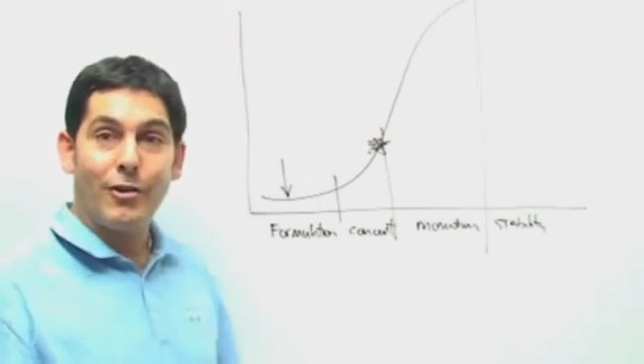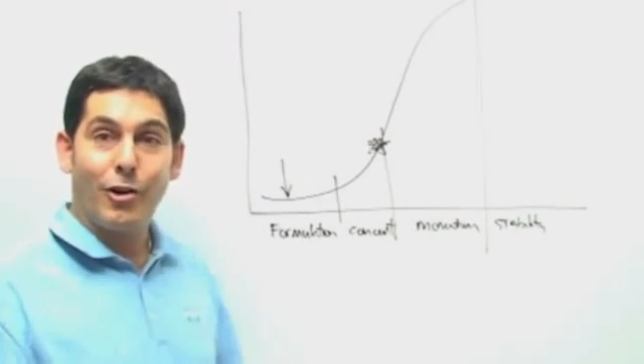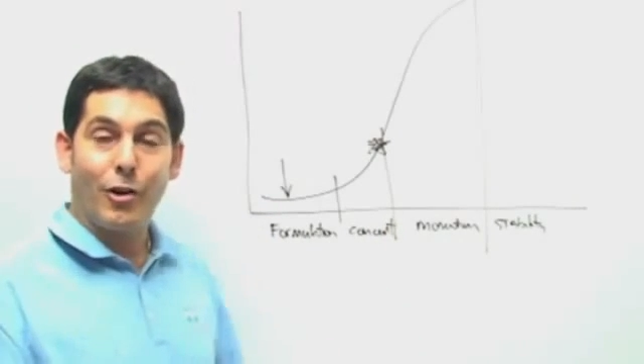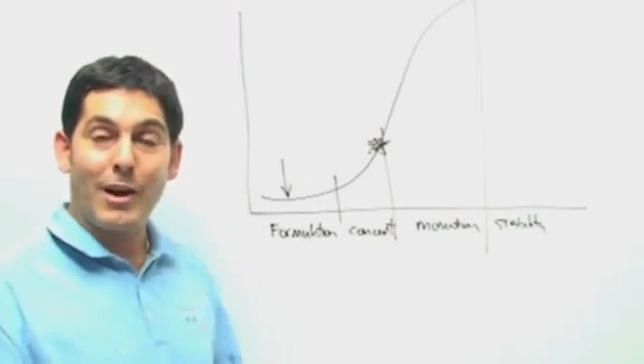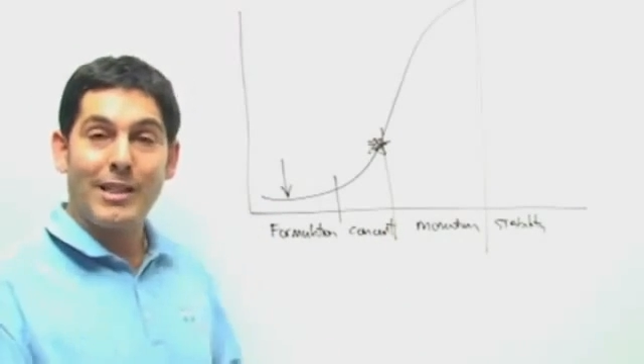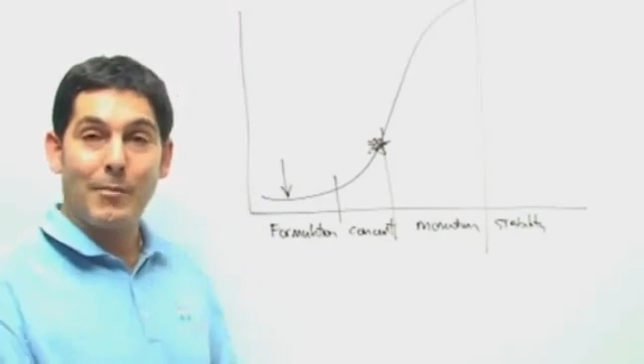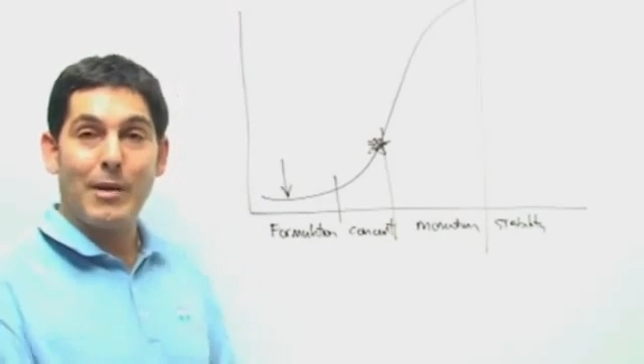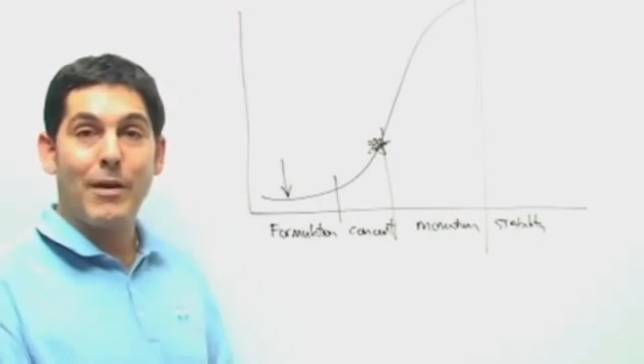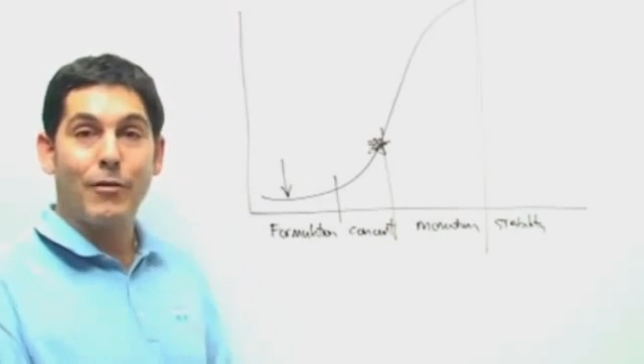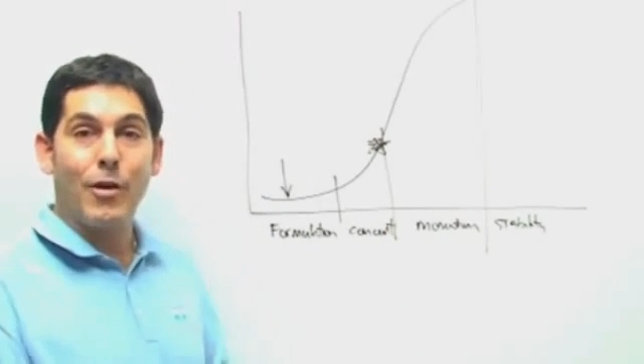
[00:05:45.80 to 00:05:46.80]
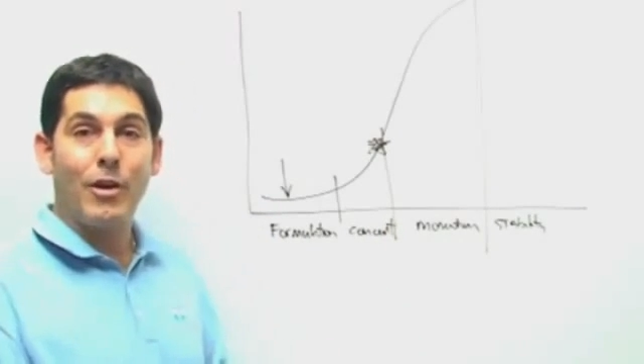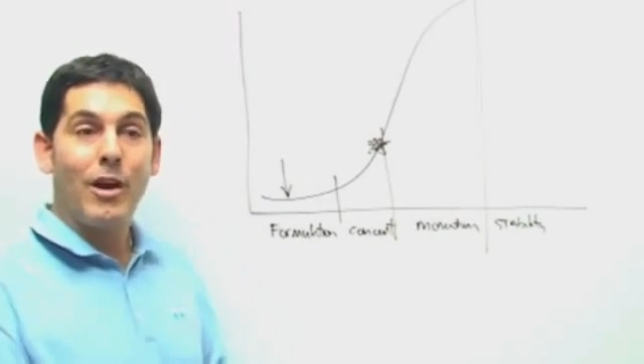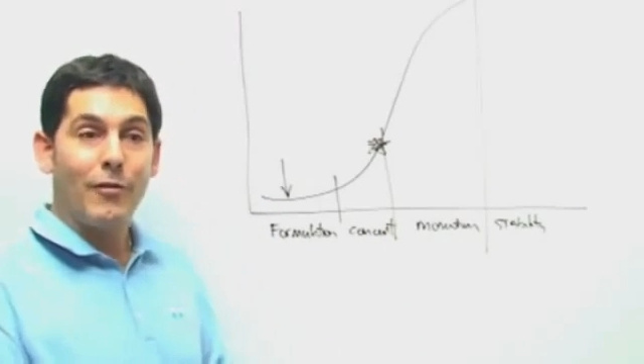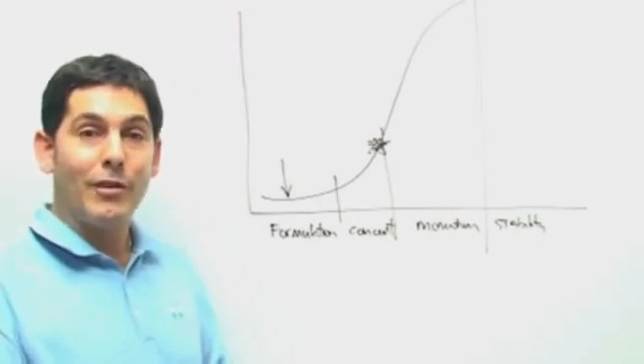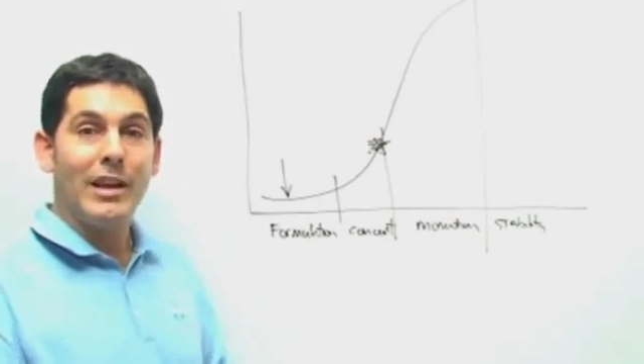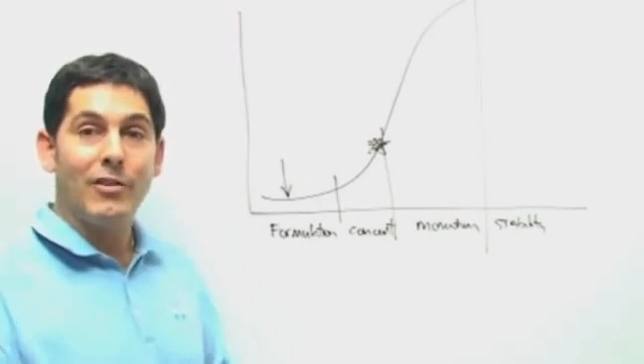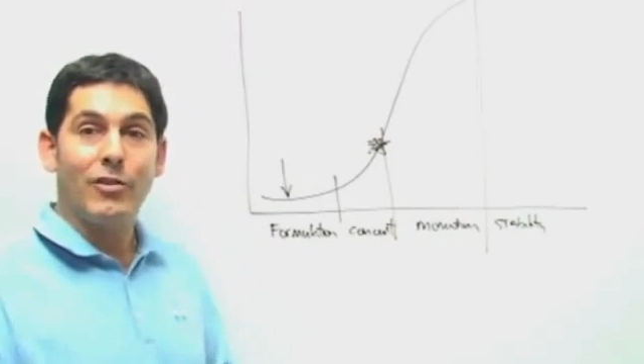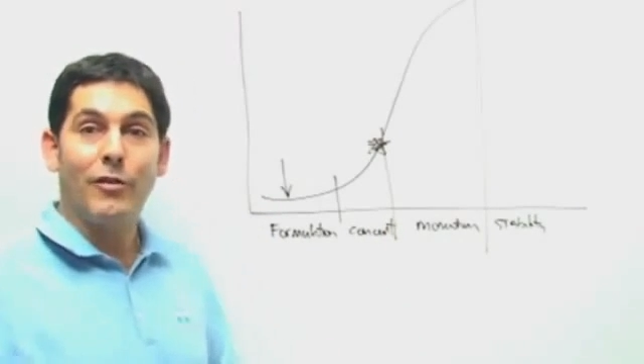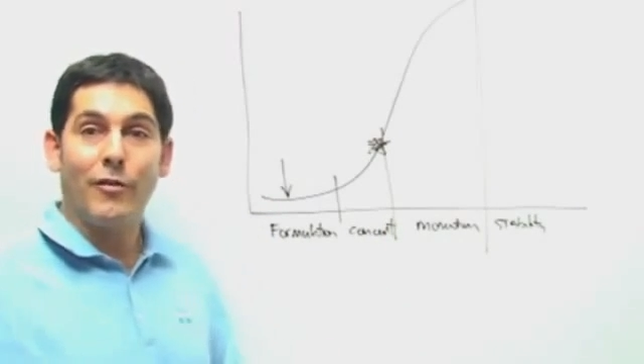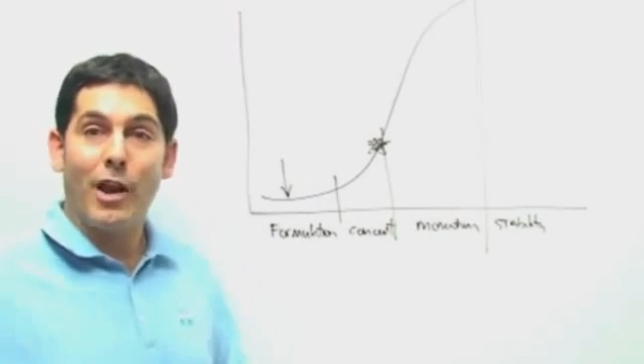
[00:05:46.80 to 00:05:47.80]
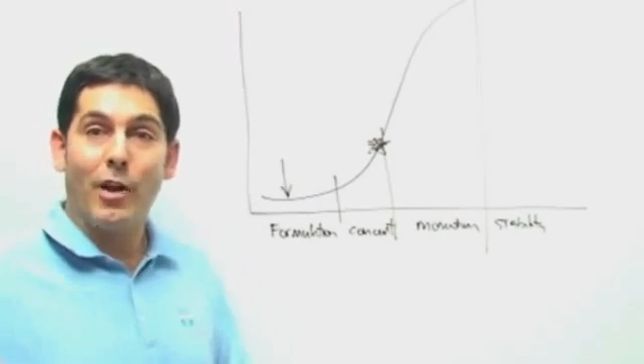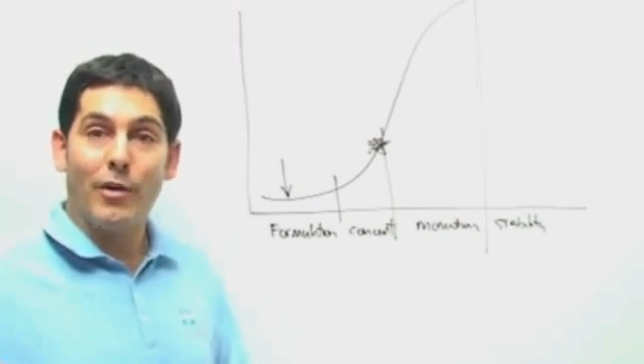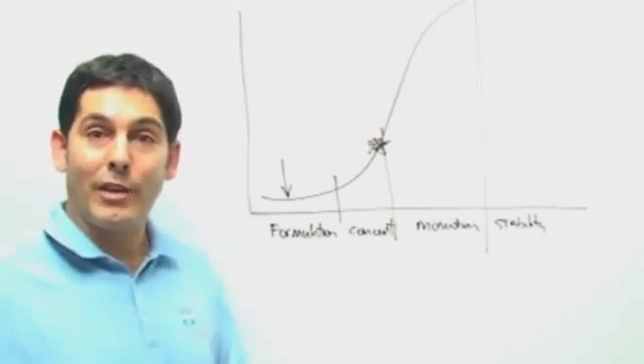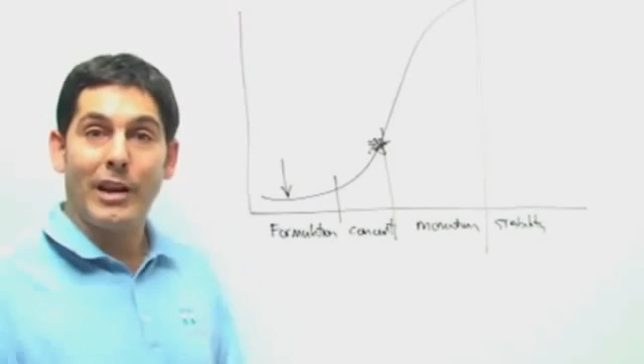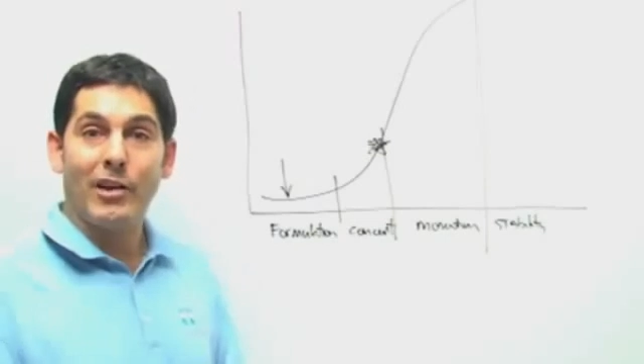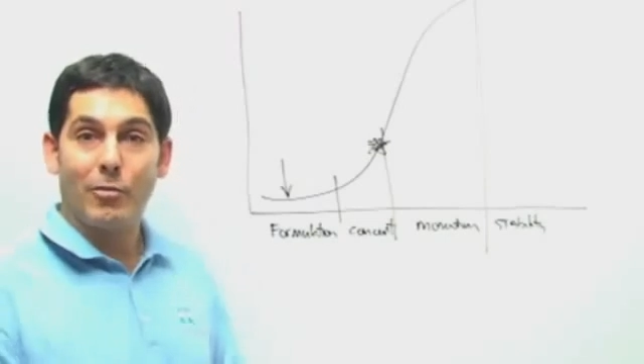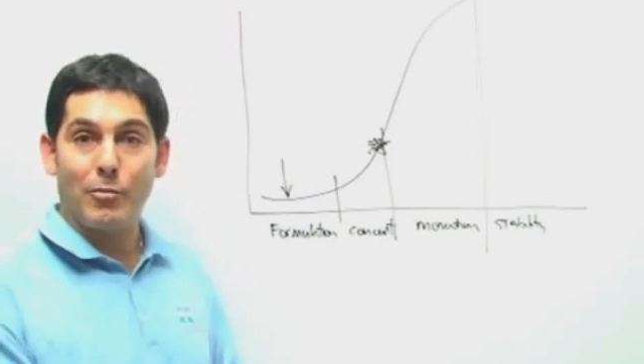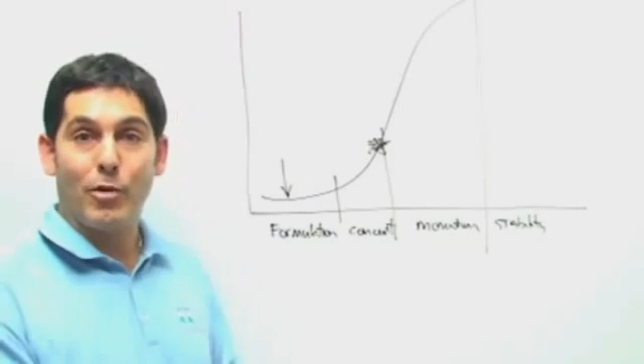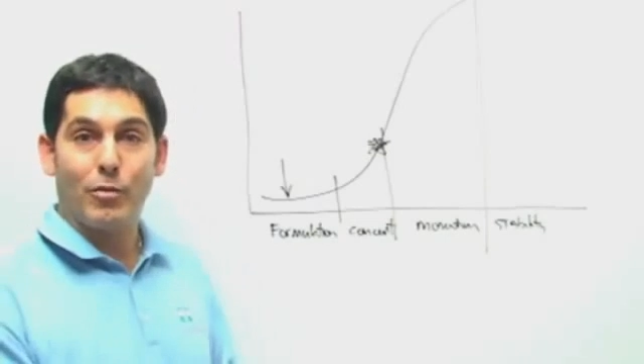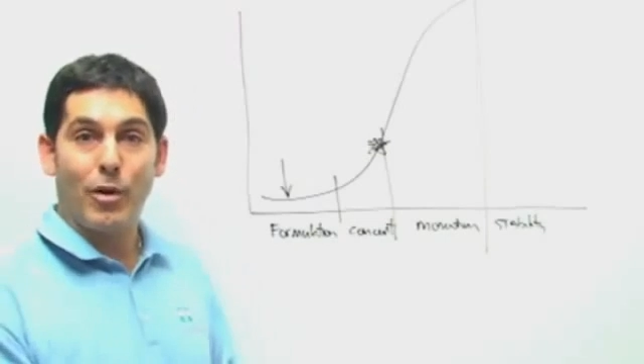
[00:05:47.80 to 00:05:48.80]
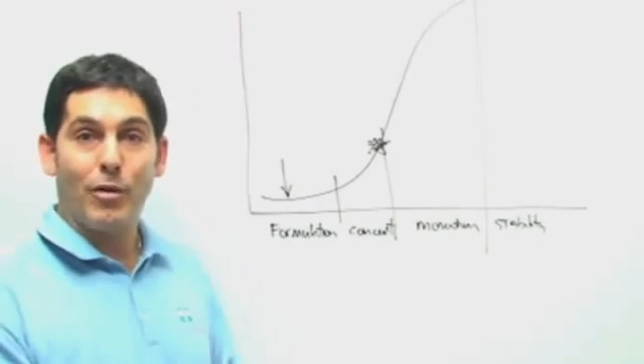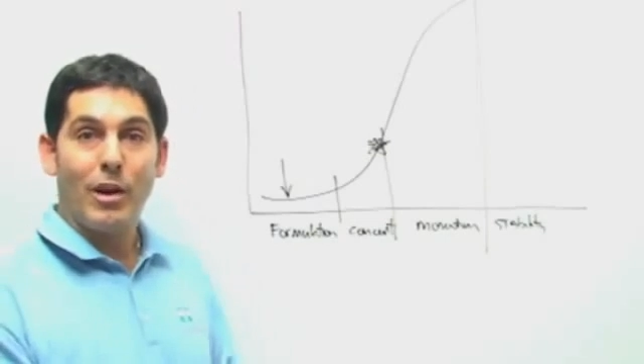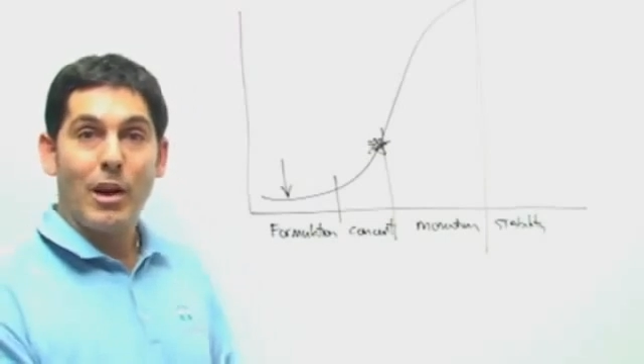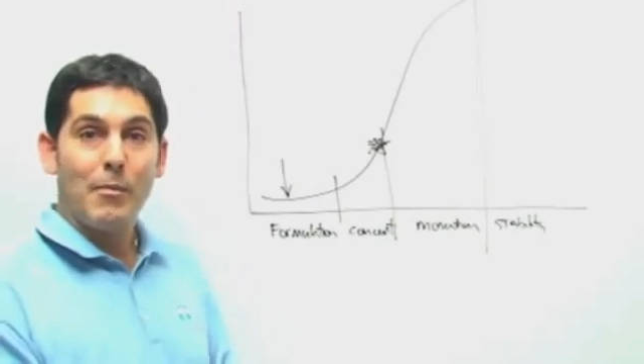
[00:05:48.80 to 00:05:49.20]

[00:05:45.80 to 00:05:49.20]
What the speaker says: to create the paved road for the others to follow on the nice smooth road.